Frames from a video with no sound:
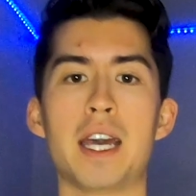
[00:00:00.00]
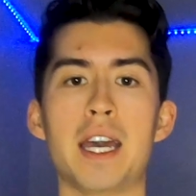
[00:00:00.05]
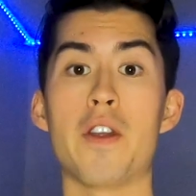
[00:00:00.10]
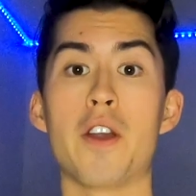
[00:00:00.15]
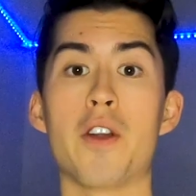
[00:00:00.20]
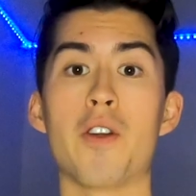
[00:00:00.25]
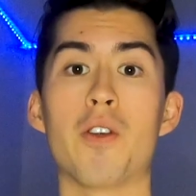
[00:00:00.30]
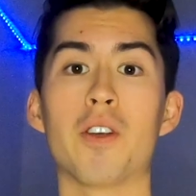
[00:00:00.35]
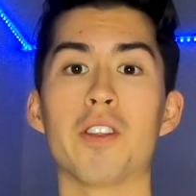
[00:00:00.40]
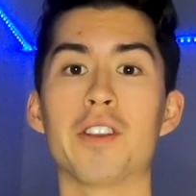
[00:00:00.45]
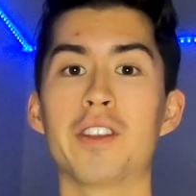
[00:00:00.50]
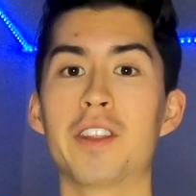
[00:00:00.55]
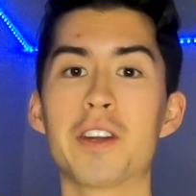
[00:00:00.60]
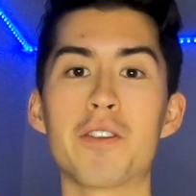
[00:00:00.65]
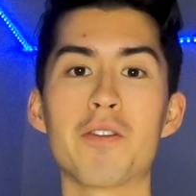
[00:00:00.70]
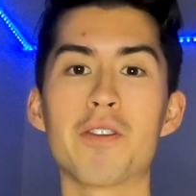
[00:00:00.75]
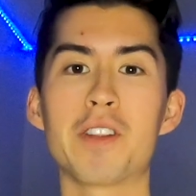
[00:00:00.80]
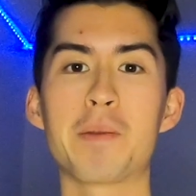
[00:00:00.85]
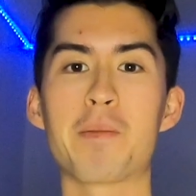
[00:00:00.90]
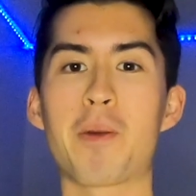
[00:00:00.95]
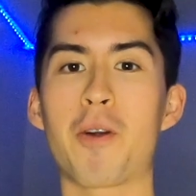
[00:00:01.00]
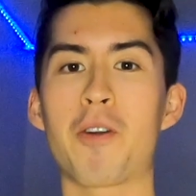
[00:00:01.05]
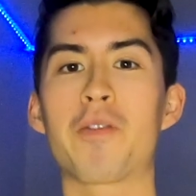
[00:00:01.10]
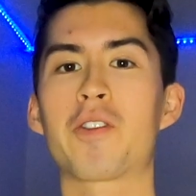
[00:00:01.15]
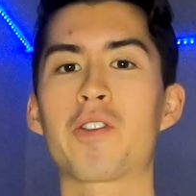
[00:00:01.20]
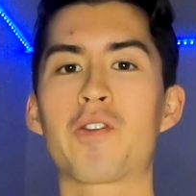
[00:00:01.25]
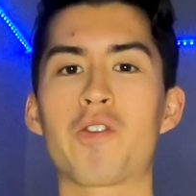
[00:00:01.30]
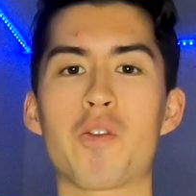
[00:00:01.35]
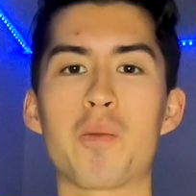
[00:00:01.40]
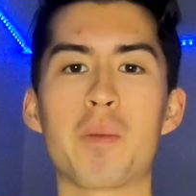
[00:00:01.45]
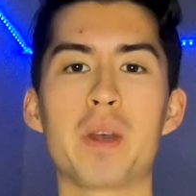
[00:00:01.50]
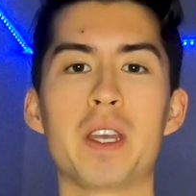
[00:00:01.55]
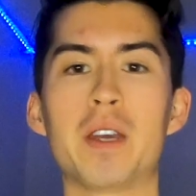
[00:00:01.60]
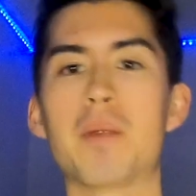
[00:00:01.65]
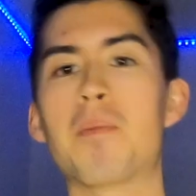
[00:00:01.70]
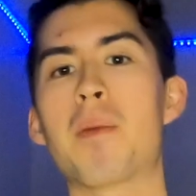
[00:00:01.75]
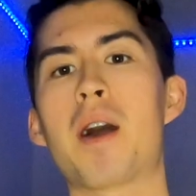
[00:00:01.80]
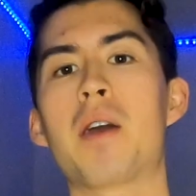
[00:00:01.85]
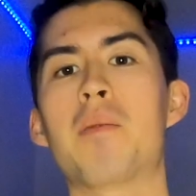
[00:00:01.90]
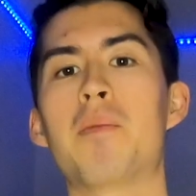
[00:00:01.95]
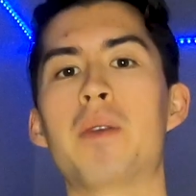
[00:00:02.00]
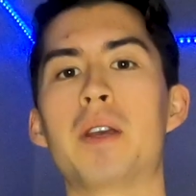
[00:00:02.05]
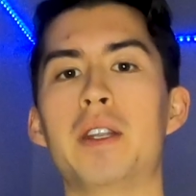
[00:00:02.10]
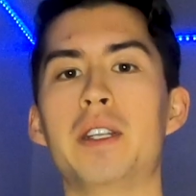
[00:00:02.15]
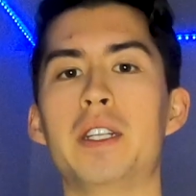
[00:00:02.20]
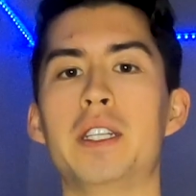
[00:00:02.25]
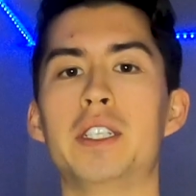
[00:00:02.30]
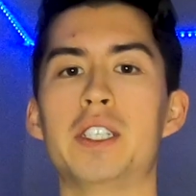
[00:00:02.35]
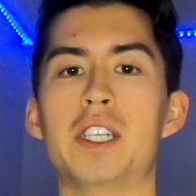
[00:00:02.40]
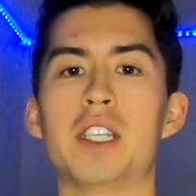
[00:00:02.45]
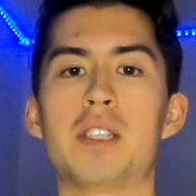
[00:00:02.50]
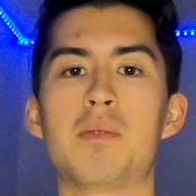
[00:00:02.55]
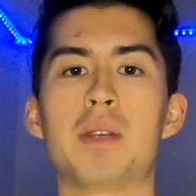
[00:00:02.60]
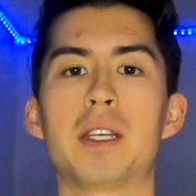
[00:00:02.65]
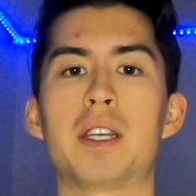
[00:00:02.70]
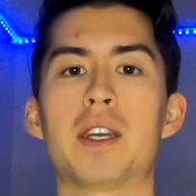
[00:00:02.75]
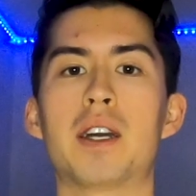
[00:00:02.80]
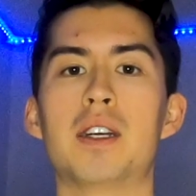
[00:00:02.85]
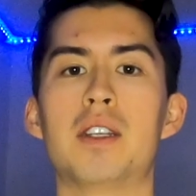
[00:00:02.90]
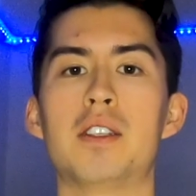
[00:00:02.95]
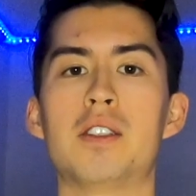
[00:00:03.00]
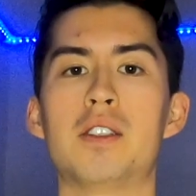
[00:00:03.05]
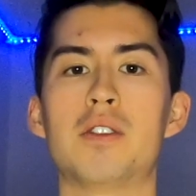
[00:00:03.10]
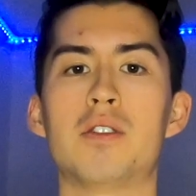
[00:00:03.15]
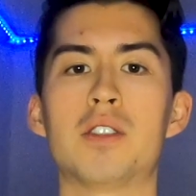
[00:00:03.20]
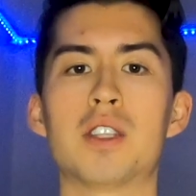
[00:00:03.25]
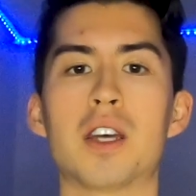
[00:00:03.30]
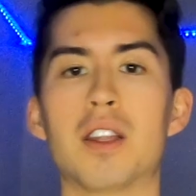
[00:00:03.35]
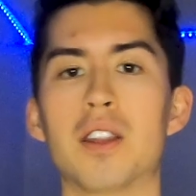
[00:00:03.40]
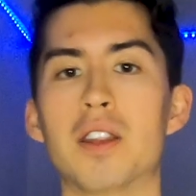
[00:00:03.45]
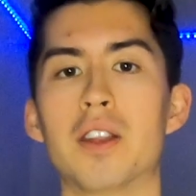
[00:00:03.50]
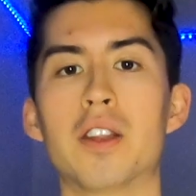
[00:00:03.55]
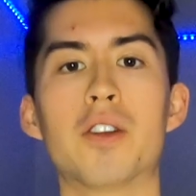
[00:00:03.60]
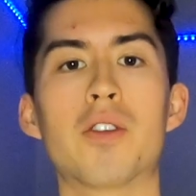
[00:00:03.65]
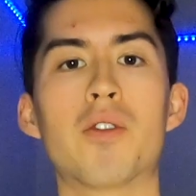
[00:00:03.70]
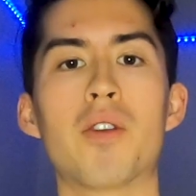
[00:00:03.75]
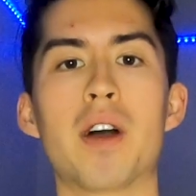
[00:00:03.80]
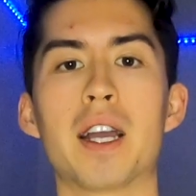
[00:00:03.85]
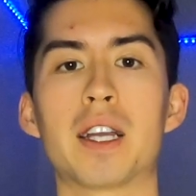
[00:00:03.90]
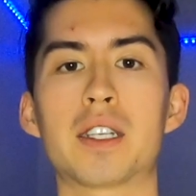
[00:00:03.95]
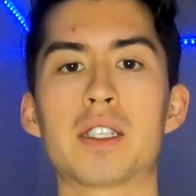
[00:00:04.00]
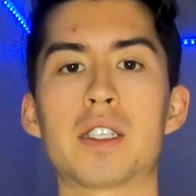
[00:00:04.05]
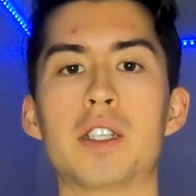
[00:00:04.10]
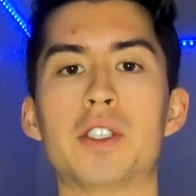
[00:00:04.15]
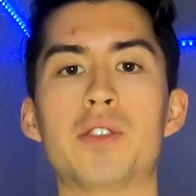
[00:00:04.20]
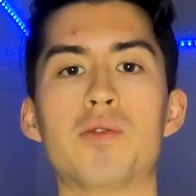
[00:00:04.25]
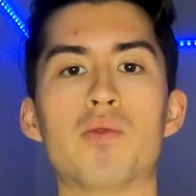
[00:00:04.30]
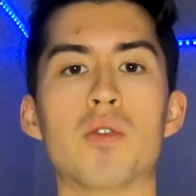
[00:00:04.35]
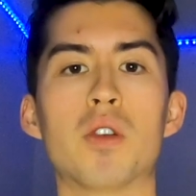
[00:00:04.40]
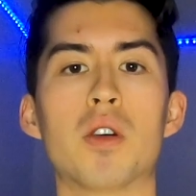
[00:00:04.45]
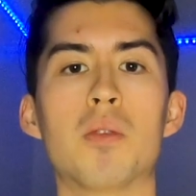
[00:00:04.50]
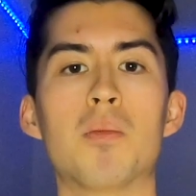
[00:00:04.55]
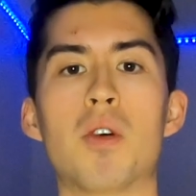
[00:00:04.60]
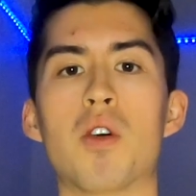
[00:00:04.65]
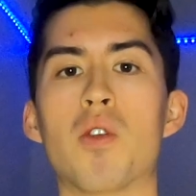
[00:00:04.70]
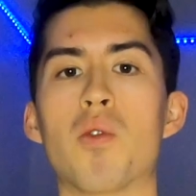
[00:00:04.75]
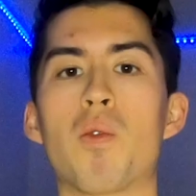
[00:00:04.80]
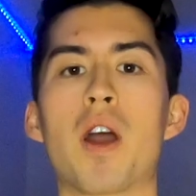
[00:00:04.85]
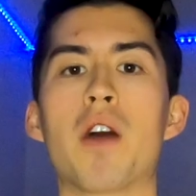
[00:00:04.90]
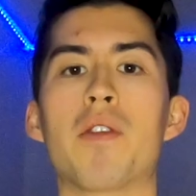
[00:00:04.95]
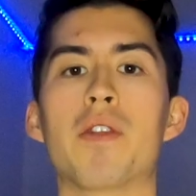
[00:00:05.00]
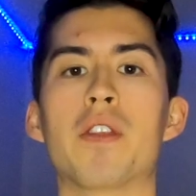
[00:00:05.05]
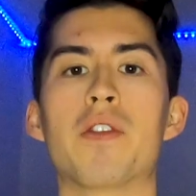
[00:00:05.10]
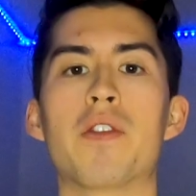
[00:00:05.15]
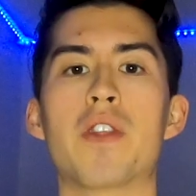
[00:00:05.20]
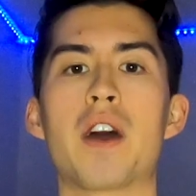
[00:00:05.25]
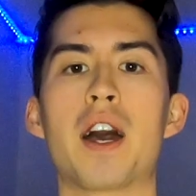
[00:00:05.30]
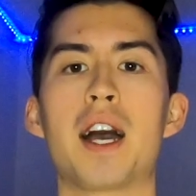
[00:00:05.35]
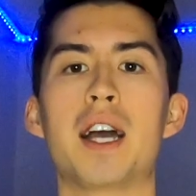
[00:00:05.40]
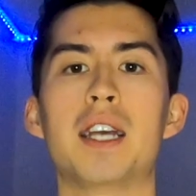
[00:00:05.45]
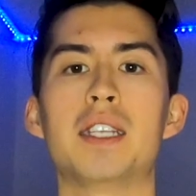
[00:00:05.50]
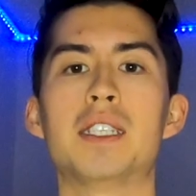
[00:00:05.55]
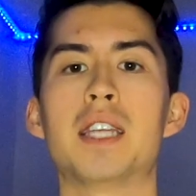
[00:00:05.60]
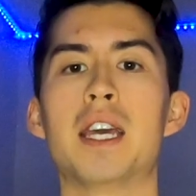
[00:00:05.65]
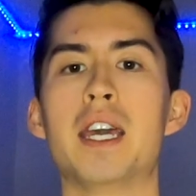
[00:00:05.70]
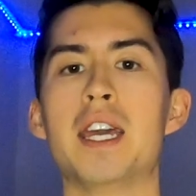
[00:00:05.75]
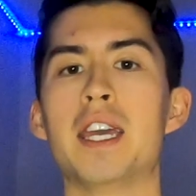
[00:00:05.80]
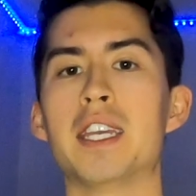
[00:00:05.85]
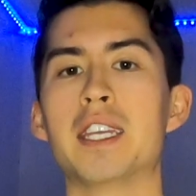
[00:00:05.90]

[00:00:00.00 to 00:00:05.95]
They're literally perfect for me in my opinion, just because there's a little excess room around the thighs,